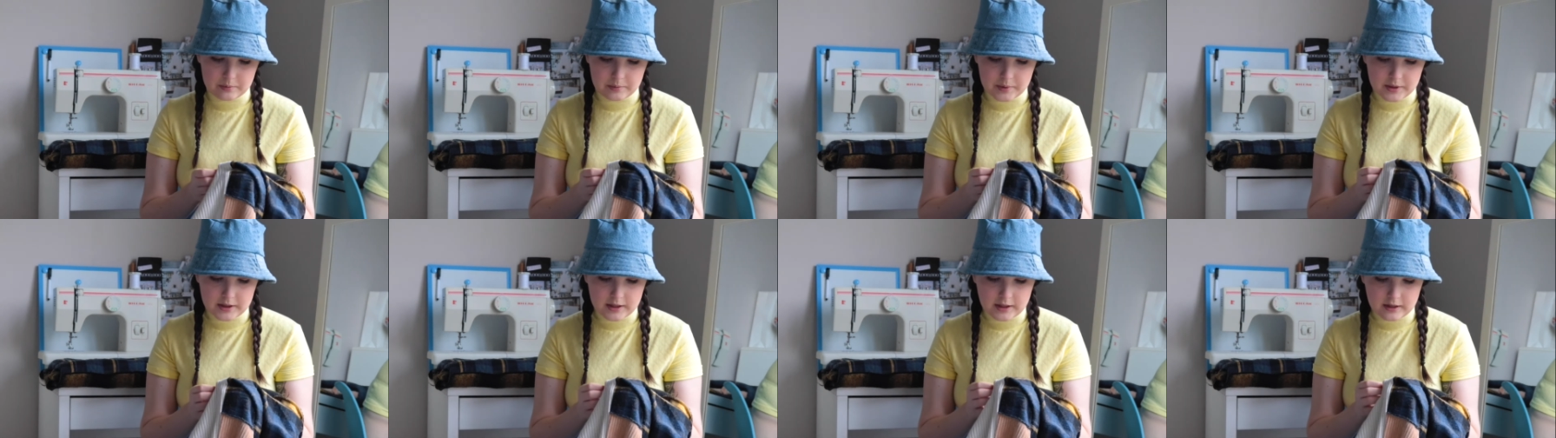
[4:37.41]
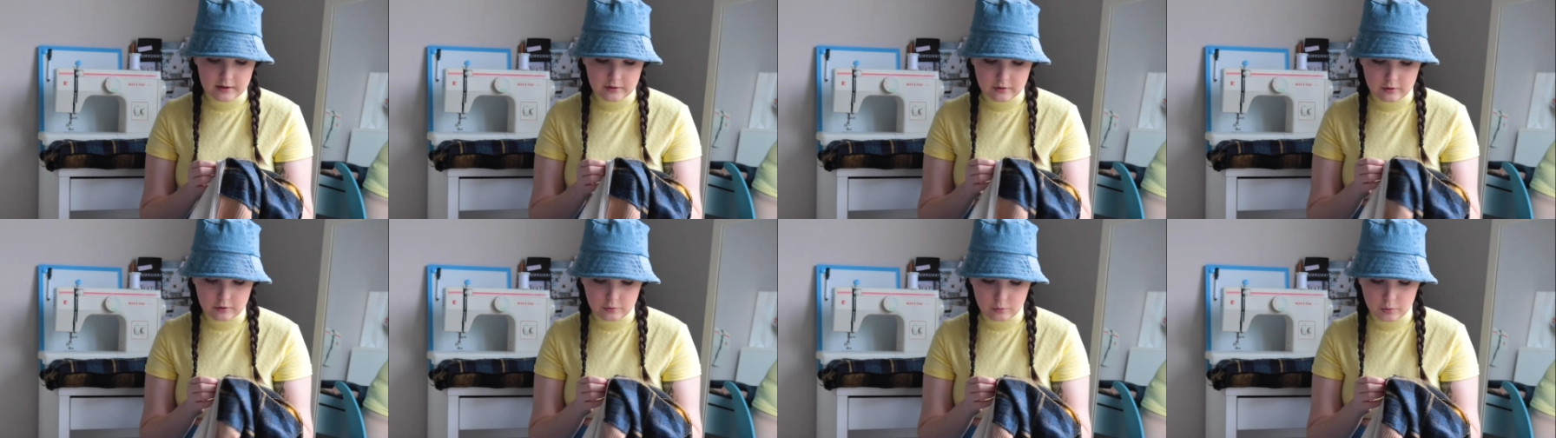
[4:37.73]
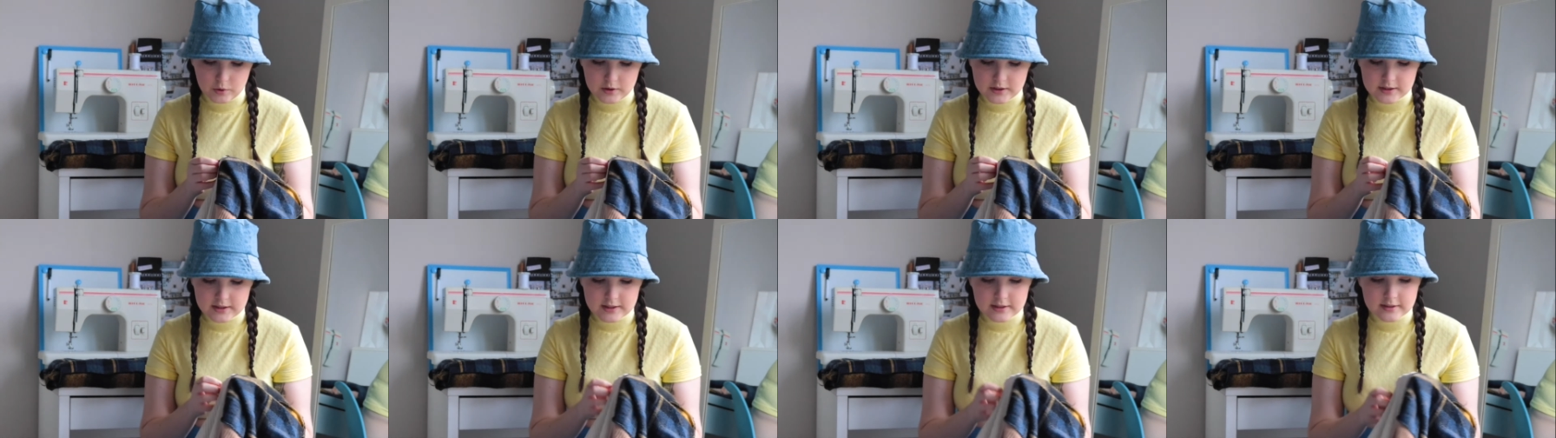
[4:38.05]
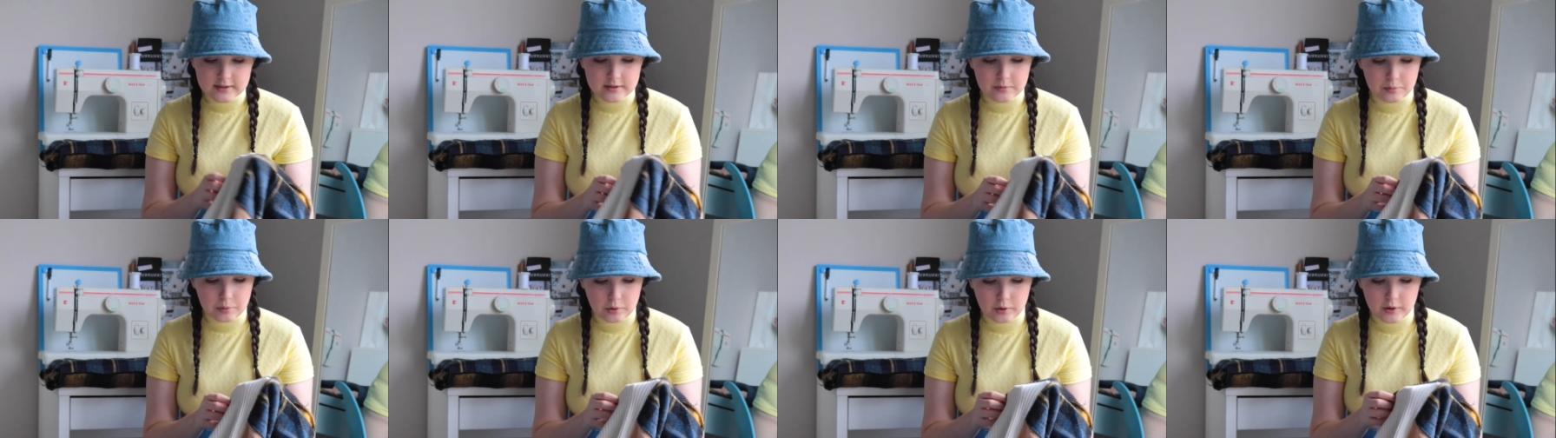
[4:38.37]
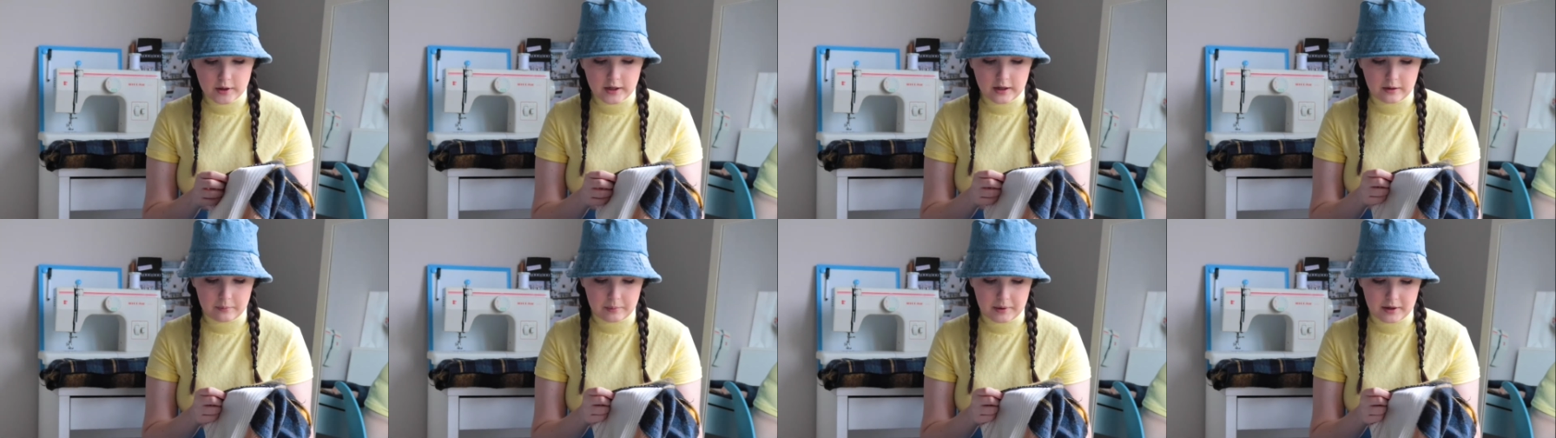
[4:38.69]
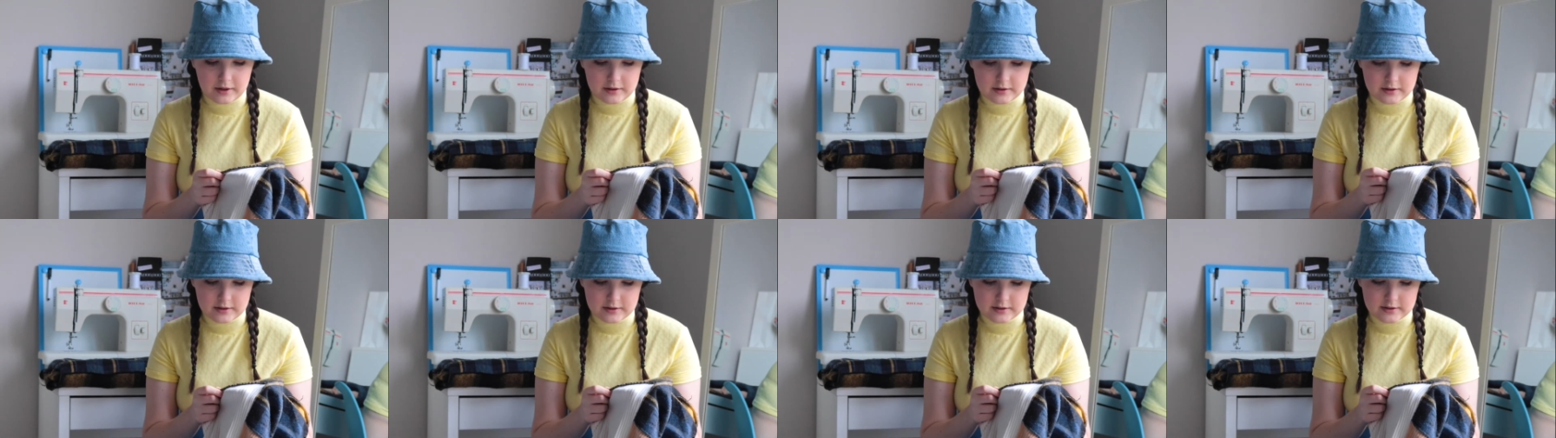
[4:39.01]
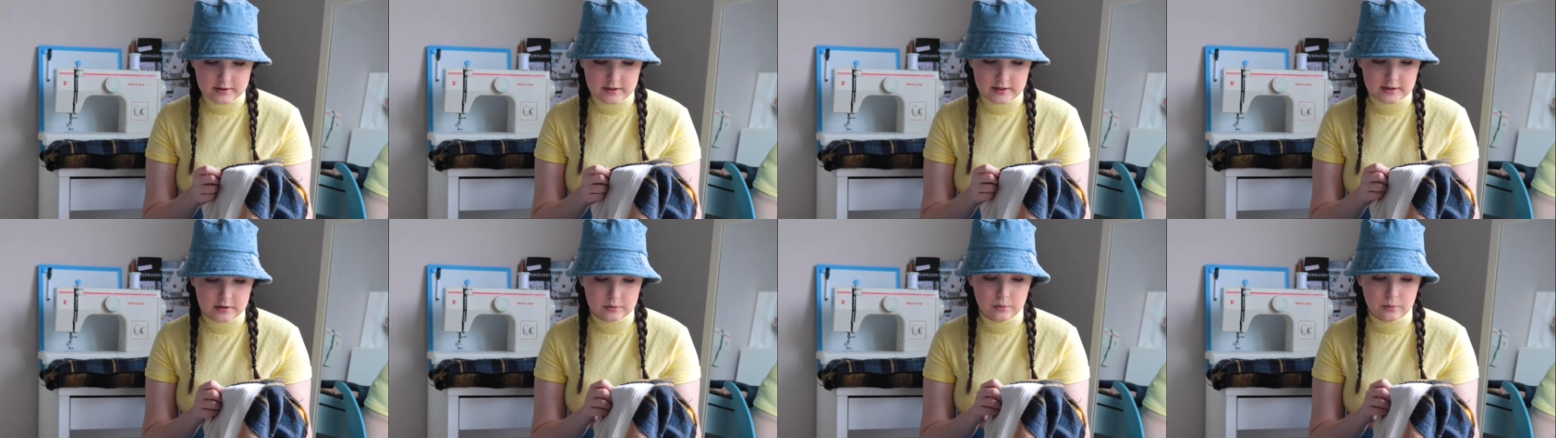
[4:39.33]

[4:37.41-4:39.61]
but then what's disappointing about this is